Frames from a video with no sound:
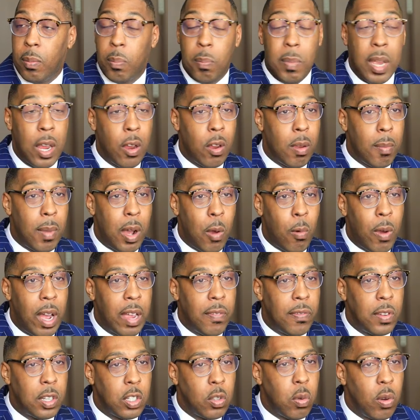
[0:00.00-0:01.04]
marrying my
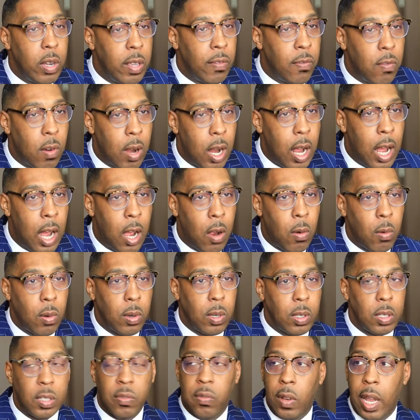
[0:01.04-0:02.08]
wife in twenty-four
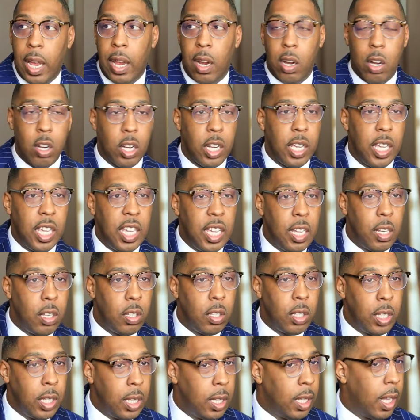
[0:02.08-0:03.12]
hours, flying her to
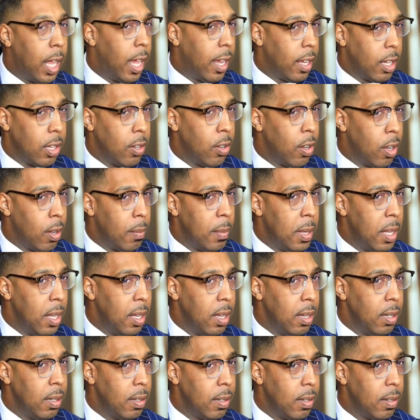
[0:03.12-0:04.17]
Italy, like, you know what I
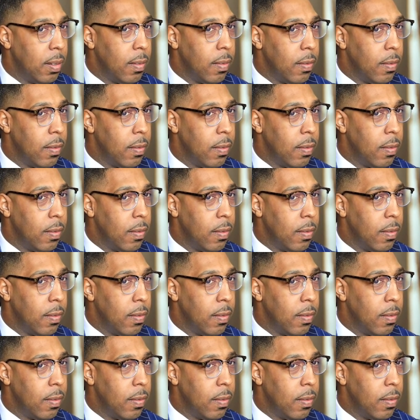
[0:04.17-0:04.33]
mean?